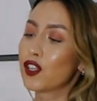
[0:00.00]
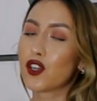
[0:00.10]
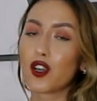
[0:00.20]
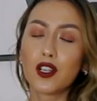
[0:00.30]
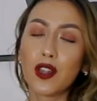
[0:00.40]

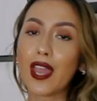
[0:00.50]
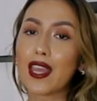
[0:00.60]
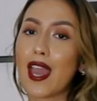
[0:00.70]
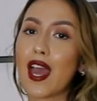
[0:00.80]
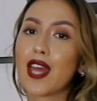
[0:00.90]
turtleneck
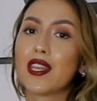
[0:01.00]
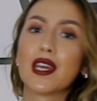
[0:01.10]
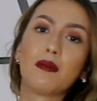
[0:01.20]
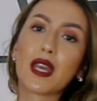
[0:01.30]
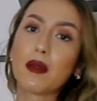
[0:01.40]
yet
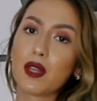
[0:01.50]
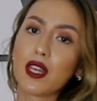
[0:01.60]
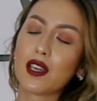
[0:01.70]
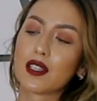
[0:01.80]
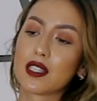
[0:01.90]
and
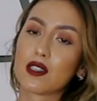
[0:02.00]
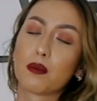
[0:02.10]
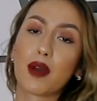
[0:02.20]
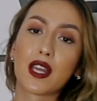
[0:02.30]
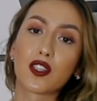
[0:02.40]
maybe consider buying